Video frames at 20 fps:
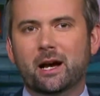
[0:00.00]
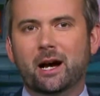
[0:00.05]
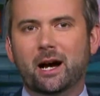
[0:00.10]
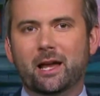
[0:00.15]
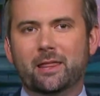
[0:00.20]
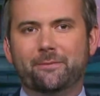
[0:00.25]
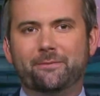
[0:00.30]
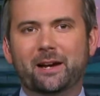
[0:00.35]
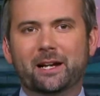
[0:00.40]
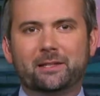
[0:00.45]

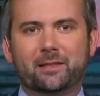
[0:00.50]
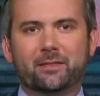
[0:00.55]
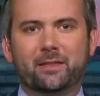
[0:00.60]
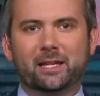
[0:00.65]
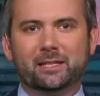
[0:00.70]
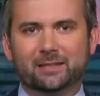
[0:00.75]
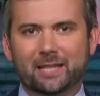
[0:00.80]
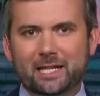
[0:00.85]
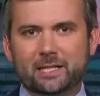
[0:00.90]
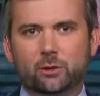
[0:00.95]
the fact that
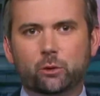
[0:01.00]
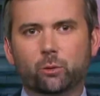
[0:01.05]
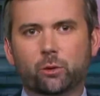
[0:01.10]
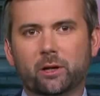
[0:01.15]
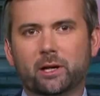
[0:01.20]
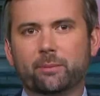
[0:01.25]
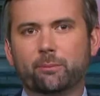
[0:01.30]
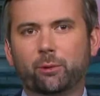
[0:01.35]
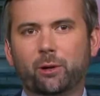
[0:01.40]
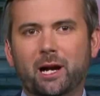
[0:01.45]
they like to
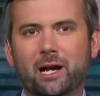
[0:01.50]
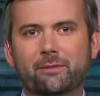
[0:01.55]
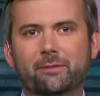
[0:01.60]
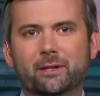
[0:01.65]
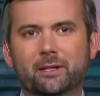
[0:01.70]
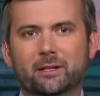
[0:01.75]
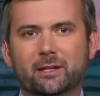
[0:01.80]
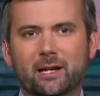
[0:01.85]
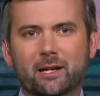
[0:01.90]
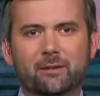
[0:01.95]
work in
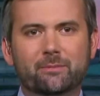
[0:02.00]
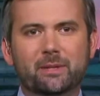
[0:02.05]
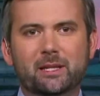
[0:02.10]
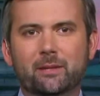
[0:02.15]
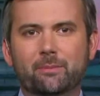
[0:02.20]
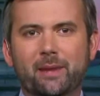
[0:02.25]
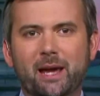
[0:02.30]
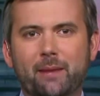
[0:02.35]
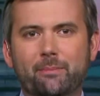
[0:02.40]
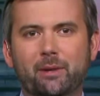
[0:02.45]
private and kind of be
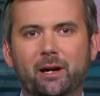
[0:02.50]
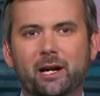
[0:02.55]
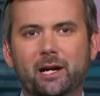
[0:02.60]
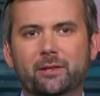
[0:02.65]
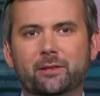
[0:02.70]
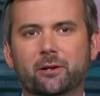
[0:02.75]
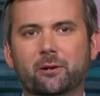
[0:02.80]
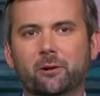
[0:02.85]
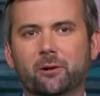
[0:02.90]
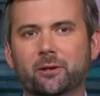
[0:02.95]
the man
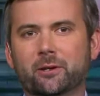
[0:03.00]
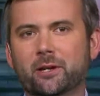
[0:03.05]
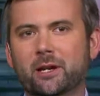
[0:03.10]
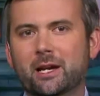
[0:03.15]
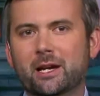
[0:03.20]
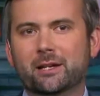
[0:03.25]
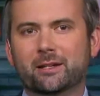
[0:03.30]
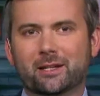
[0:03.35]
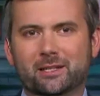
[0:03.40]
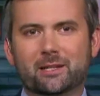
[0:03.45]
behind the curtain
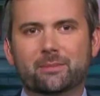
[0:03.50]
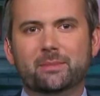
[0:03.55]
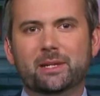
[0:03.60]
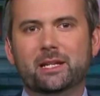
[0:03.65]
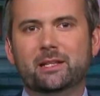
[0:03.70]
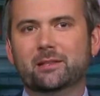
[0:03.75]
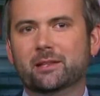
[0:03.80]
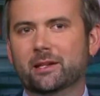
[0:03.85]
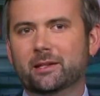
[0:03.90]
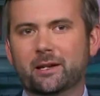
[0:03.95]
doesn't
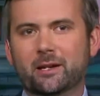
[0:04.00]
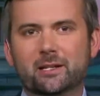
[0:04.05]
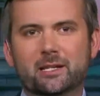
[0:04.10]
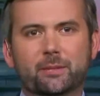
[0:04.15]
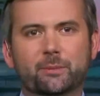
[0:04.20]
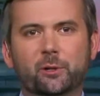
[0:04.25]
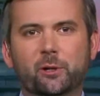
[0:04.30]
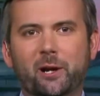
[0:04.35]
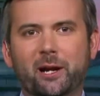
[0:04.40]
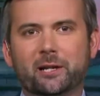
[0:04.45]
mean that in a
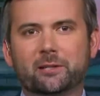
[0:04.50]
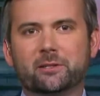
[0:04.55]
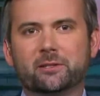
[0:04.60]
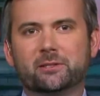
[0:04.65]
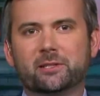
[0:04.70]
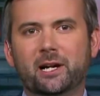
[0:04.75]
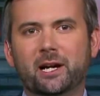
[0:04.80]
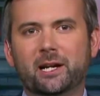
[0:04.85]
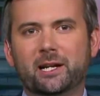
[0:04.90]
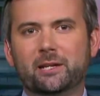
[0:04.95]
democratic
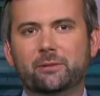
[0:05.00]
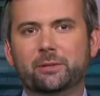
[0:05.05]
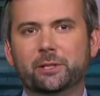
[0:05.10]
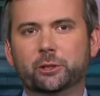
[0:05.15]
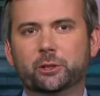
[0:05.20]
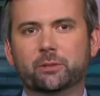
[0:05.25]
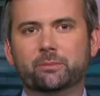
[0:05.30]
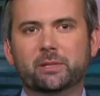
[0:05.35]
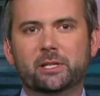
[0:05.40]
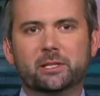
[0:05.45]
society we
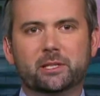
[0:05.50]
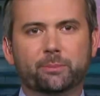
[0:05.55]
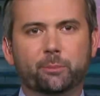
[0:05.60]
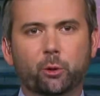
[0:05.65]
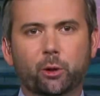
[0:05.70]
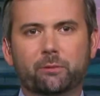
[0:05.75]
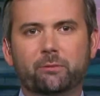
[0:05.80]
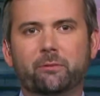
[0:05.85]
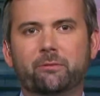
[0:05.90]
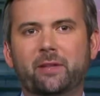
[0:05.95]
should be
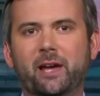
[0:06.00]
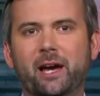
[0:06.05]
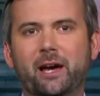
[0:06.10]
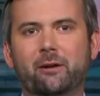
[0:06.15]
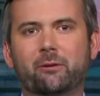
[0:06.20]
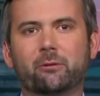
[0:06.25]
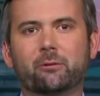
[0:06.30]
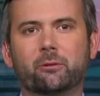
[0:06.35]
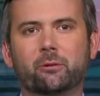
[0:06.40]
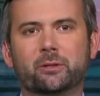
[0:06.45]
supportive of
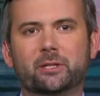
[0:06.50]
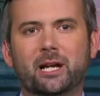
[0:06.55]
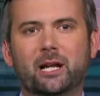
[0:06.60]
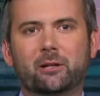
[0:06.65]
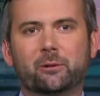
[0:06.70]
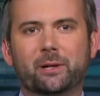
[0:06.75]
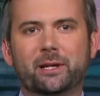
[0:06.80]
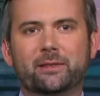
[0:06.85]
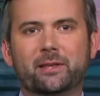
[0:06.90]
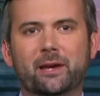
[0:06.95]
that or
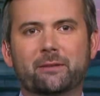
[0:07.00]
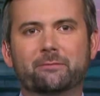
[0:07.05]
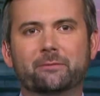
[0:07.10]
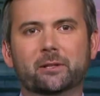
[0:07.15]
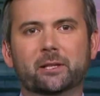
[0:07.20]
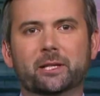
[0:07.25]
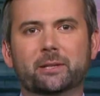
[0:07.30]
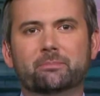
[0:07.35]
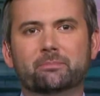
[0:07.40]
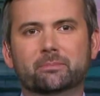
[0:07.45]
tolerate that
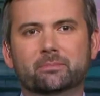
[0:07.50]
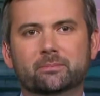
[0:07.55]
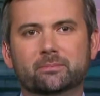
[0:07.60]
fully.